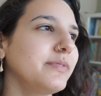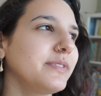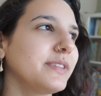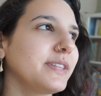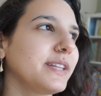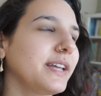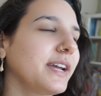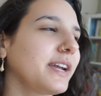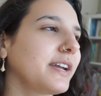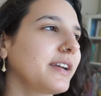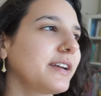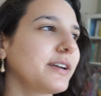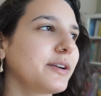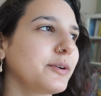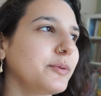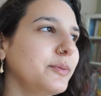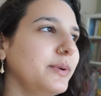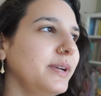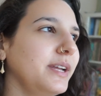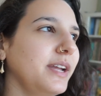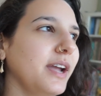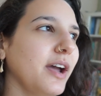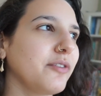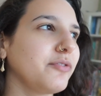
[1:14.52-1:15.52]
Like
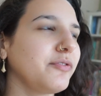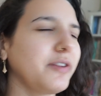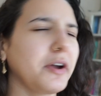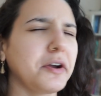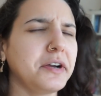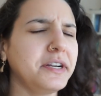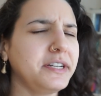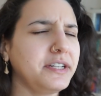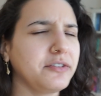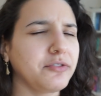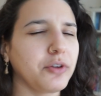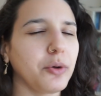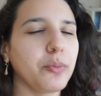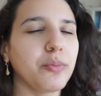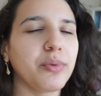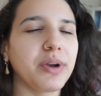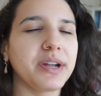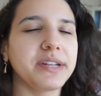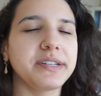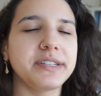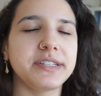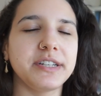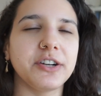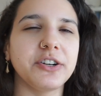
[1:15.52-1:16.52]
we have very different
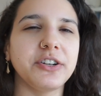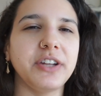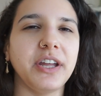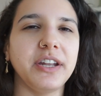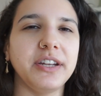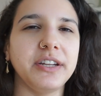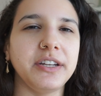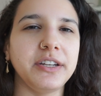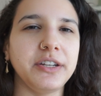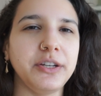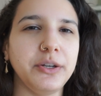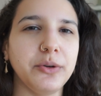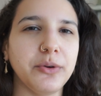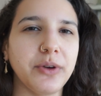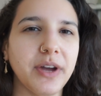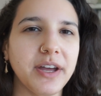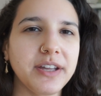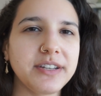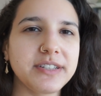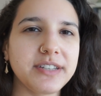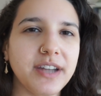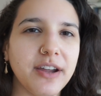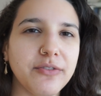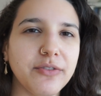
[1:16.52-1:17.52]
brands here than in the
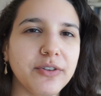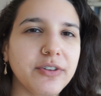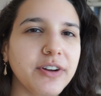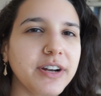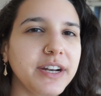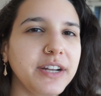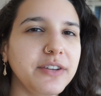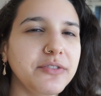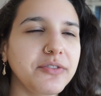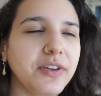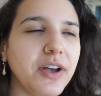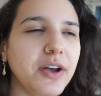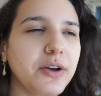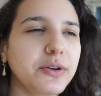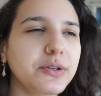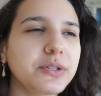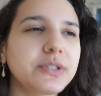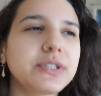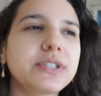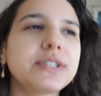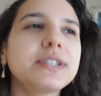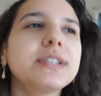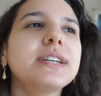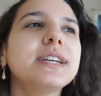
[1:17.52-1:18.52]
US, I've already
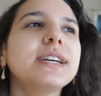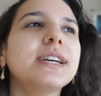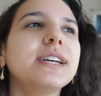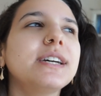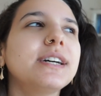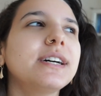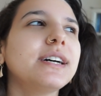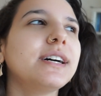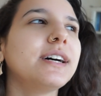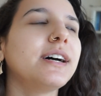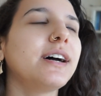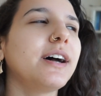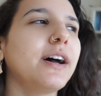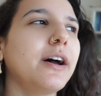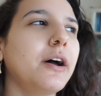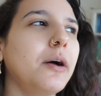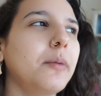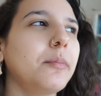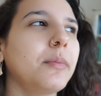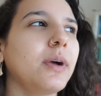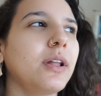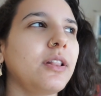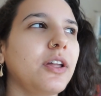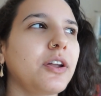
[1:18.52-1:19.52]
found.
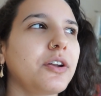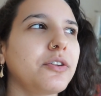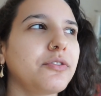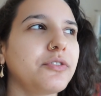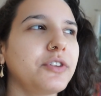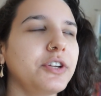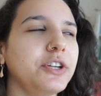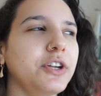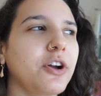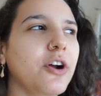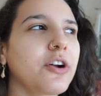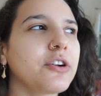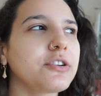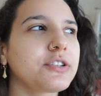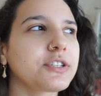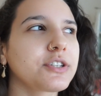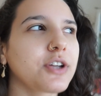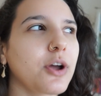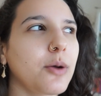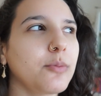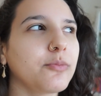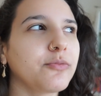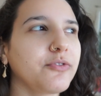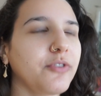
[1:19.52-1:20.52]
A lot of the yarns
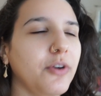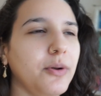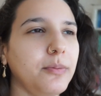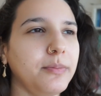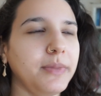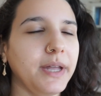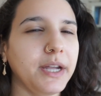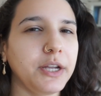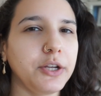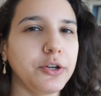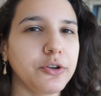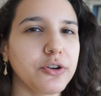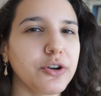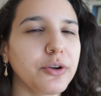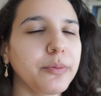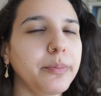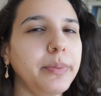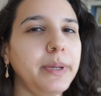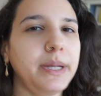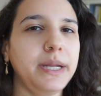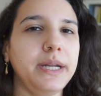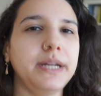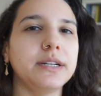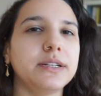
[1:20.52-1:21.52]
come from like
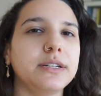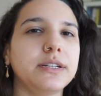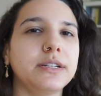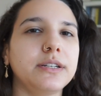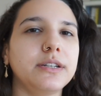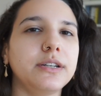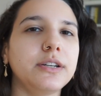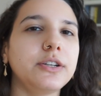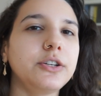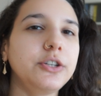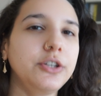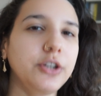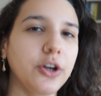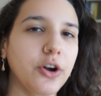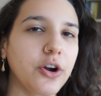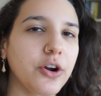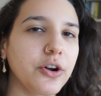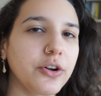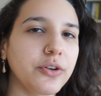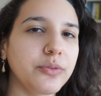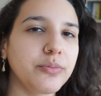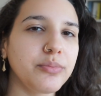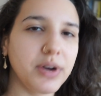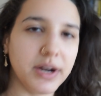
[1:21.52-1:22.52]
European
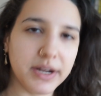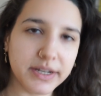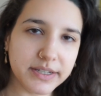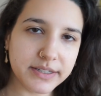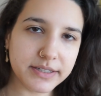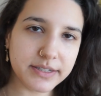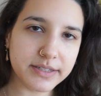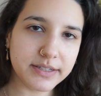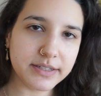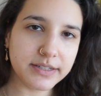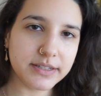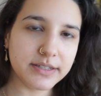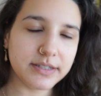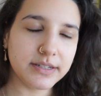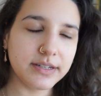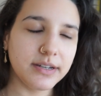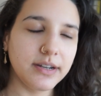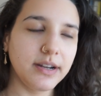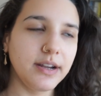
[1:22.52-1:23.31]
yarn brands.